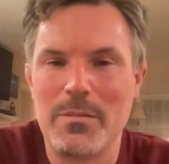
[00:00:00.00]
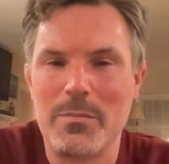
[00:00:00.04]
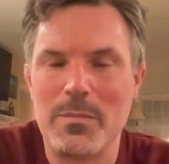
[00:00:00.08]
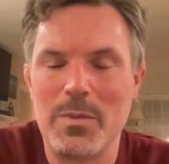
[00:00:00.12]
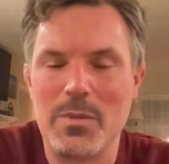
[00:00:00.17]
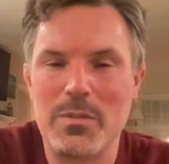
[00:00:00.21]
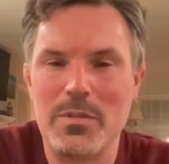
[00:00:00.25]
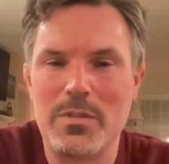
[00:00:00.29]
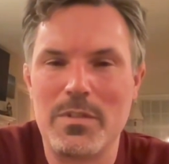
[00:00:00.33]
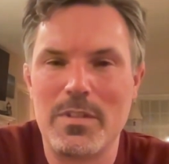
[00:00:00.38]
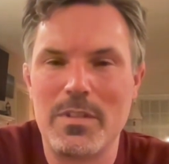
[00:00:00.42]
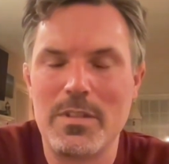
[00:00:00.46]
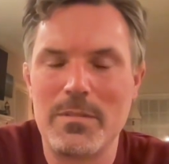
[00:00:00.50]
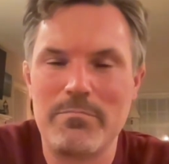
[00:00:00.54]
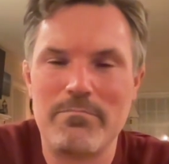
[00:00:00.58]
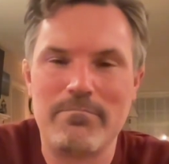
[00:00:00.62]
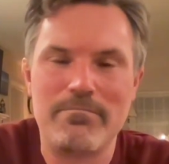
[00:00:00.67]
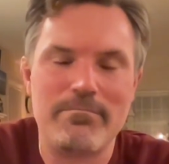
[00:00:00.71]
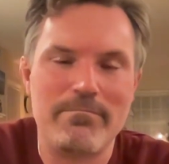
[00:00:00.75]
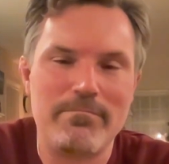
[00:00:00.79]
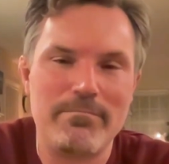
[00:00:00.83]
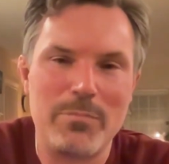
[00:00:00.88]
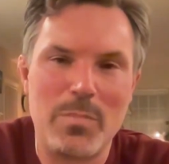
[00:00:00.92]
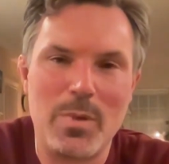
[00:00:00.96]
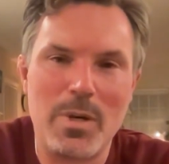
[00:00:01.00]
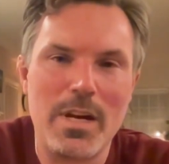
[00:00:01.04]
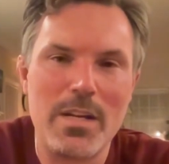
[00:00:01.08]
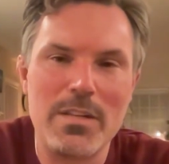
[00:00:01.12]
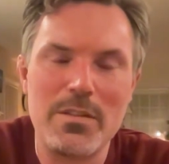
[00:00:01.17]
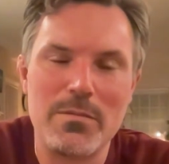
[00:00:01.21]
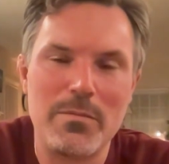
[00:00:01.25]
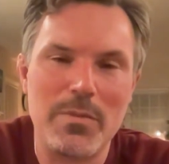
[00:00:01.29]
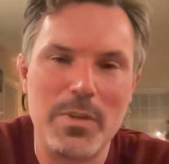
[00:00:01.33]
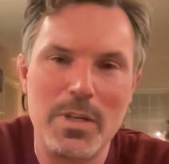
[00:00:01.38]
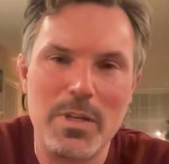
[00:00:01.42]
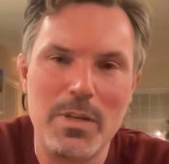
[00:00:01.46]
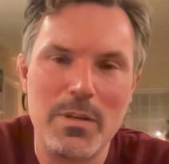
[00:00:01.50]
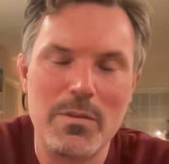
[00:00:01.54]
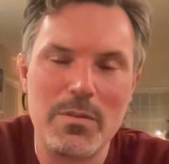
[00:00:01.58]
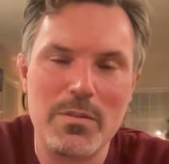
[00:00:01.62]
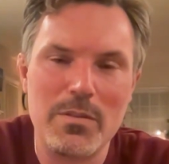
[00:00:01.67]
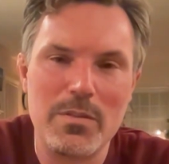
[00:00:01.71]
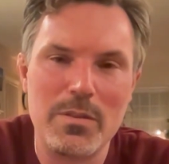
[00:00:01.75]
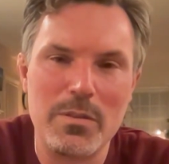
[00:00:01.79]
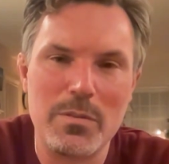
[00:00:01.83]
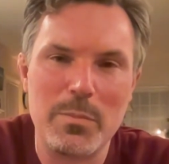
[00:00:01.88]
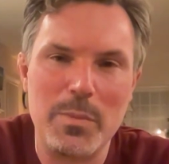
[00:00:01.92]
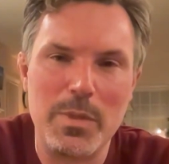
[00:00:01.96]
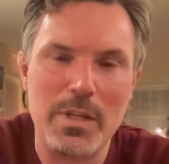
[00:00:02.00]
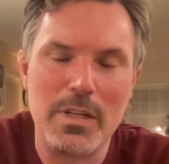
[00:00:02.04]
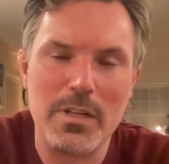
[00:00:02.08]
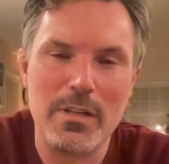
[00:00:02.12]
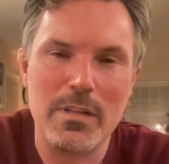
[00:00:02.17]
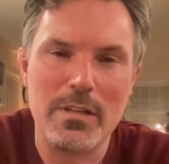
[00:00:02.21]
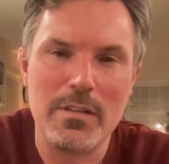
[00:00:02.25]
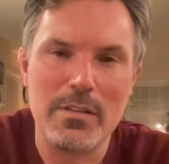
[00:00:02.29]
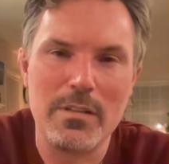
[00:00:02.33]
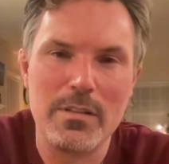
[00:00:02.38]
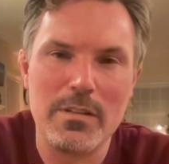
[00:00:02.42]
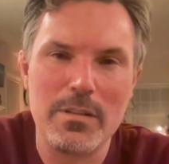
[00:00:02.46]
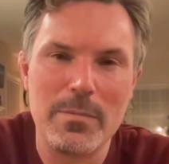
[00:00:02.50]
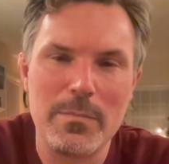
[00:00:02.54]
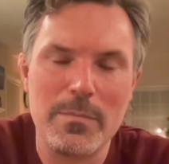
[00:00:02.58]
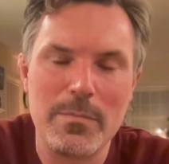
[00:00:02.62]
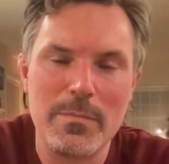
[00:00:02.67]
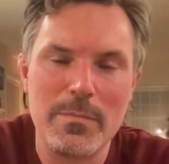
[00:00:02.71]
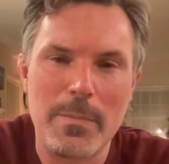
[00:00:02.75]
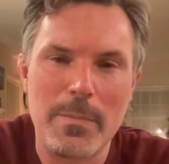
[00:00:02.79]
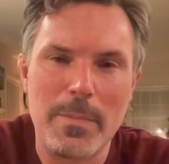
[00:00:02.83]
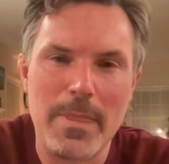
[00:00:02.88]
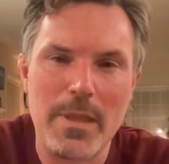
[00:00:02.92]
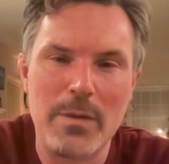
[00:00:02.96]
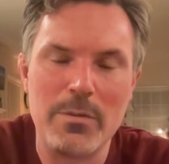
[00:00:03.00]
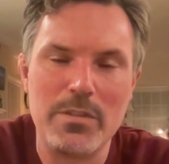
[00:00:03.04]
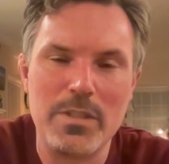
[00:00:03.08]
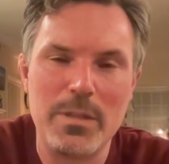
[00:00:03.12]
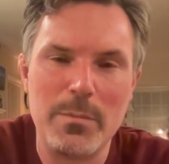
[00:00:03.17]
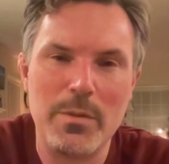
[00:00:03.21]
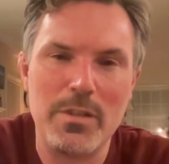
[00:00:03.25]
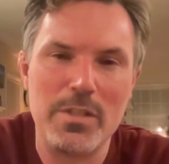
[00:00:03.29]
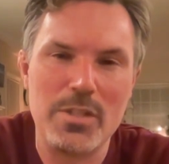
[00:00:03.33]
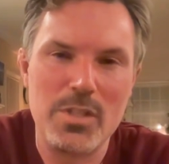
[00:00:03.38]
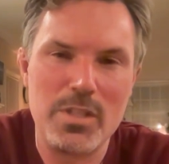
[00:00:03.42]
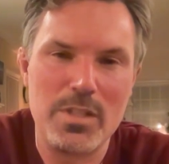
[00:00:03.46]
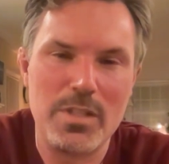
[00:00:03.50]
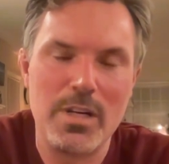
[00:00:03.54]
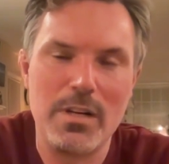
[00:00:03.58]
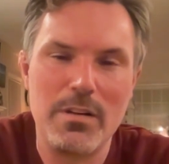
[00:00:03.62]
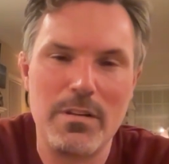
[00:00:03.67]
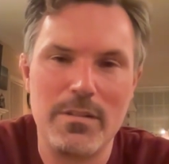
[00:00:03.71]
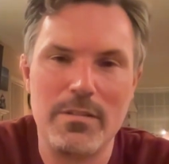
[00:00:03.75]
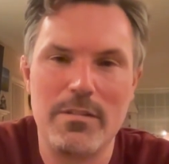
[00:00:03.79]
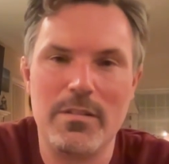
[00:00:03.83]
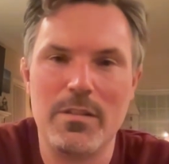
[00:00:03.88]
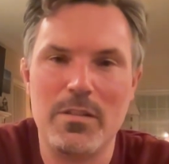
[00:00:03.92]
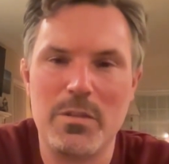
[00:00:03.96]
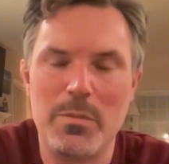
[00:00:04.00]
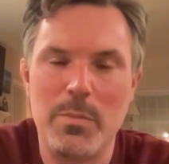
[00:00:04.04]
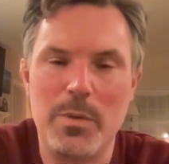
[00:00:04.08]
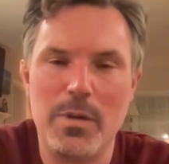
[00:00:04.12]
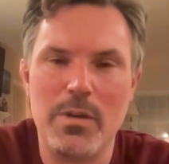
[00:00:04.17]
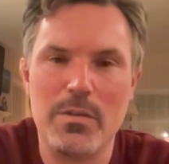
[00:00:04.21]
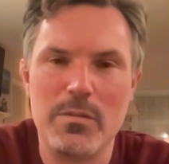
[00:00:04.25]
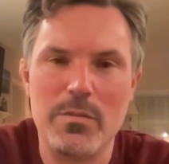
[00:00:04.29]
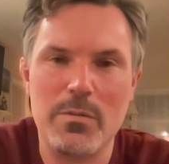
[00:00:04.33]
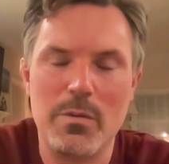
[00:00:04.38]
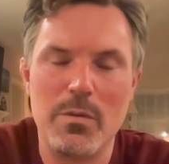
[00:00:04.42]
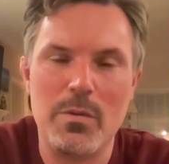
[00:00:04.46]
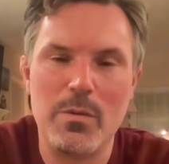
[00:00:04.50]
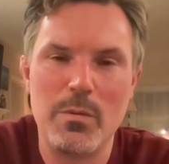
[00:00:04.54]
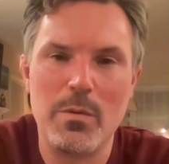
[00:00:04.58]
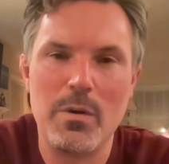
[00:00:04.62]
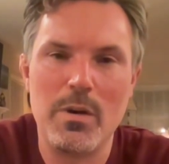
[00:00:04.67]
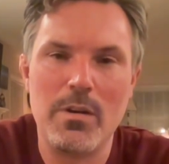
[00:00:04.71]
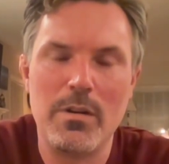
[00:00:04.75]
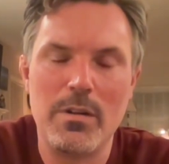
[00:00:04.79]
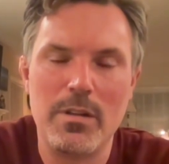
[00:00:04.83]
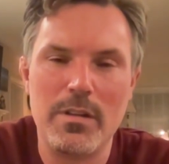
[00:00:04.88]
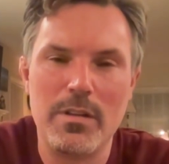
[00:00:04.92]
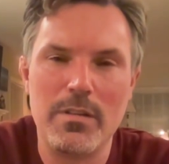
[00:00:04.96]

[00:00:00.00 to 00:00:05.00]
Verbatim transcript: most prized videos just because I was able to share this experience with you all.